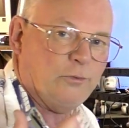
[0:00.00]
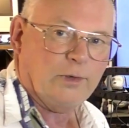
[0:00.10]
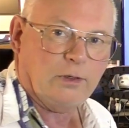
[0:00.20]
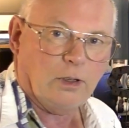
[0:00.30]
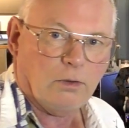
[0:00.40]

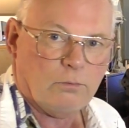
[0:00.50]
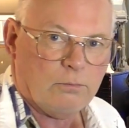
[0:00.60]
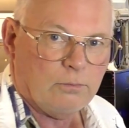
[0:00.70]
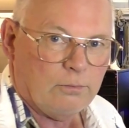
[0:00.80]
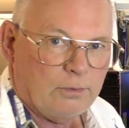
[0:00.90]
video
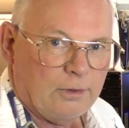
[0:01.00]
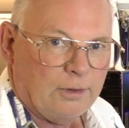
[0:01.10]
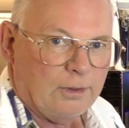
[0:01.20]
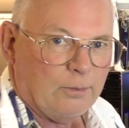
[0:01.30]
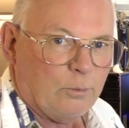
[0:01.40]

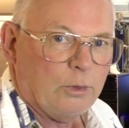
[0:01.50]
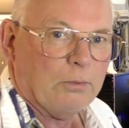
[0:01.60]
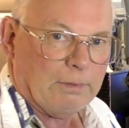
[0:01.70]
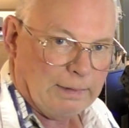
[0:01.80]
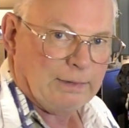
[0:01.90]
we
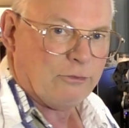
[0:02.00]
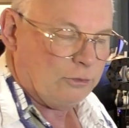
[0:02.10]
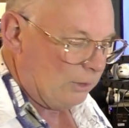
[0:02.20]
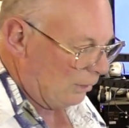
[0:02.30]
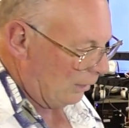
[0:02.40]
will
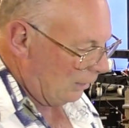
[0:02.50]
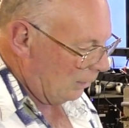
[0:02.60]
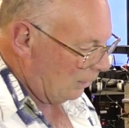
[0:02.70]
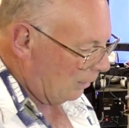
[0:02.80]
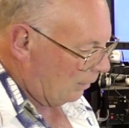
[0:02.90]
actually
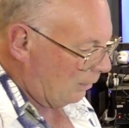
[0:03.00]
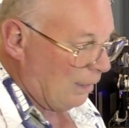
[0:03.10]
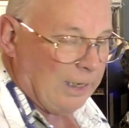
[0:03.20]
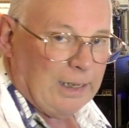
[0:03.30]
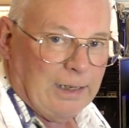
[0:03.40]

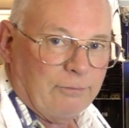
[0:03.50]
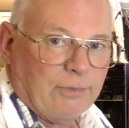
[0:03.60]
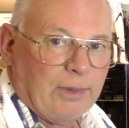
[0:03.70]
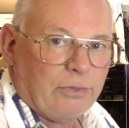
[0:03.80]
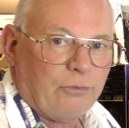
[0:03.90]
carve
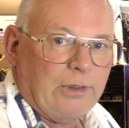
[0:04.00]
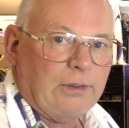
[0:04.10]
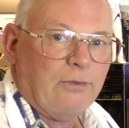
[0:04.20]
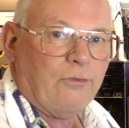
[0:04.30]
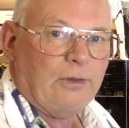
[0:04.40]
that
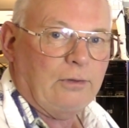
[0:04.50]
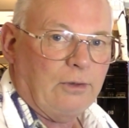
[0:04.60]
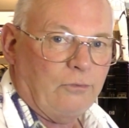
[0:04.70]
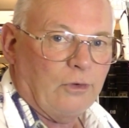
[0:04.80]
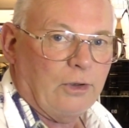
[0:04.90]
3D
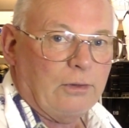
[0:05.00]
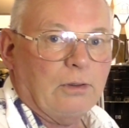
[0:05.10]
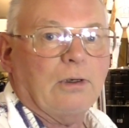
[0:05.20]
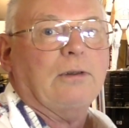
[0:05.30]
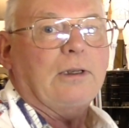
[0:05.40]
design
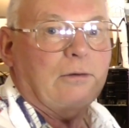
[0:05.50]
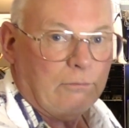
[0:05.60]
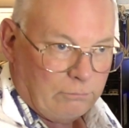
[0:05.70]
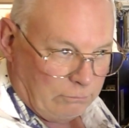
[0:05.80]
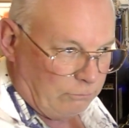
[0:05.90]
that I did
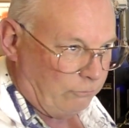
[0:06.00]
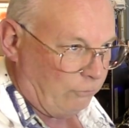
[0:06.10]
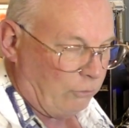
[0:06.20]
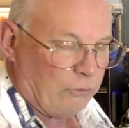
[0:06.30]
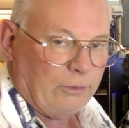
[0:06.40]

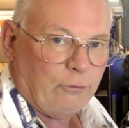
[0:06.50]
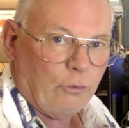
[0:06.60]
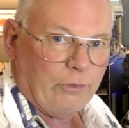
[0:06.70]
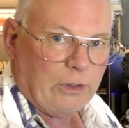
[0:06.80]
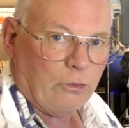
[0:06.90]
3 or
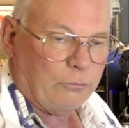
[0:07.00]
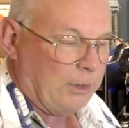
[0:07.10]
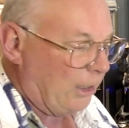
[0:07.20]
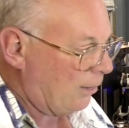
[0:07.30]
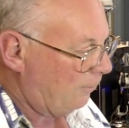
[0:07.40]
4 videos
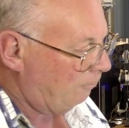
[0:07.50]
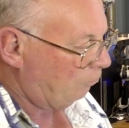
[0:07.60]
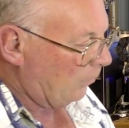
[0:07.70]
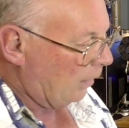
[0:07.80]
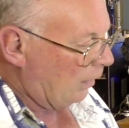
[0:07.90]
back
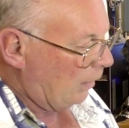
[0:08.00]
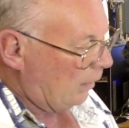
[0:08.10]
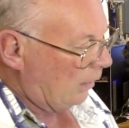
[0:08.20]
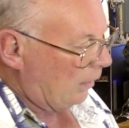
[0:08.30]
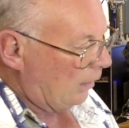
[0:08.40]

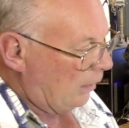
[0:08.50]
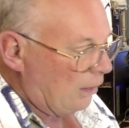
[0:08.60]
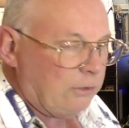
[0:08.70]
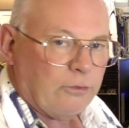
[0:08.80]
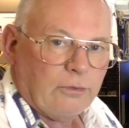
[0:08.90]

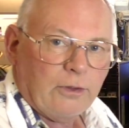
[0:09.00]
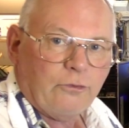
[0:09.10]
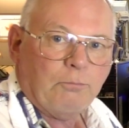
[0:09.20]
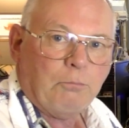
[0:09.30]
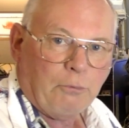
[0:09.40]
into
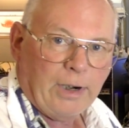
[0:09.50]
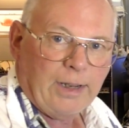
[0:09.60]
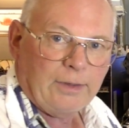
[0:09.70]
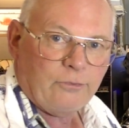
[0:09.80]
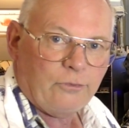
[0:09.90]
this
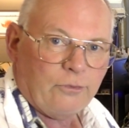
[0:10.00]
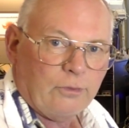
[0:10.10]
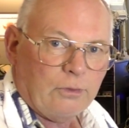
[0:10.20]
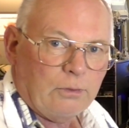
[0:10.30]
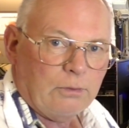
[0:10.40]
brass
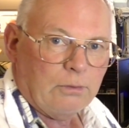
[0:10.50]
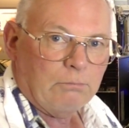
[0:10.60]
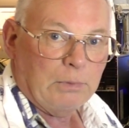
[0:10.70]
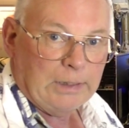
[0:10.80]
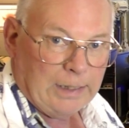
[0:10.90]

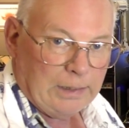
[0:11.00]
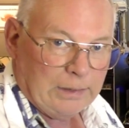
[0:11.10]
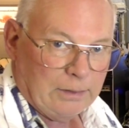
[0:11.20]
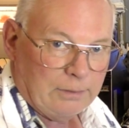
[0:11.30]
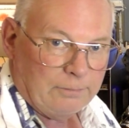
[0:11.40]

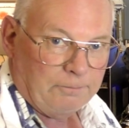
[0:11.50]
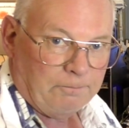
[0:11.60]
medallion.